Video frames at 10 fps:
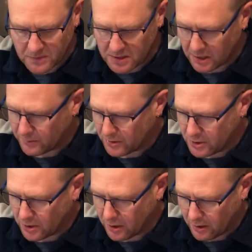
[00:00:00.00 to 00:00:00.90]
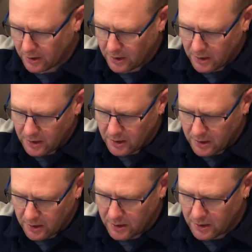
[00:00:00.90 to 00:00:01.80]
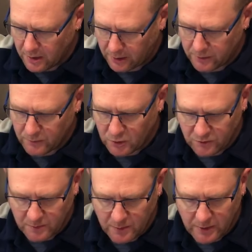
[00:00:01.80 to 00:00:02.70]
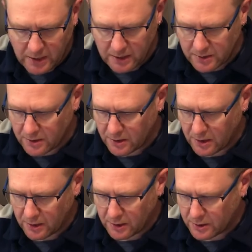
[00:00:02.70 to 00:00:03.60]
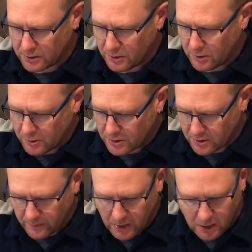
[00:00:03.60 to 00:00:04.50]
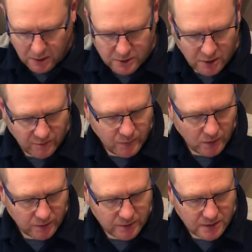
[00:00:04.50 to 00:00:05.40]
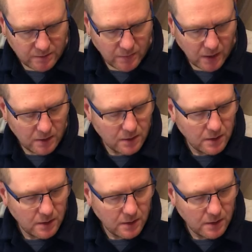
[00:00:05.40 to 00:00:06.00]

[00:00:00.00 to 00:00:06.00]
tapered shot, I can move them around, and I can use the marks that I've put on the timber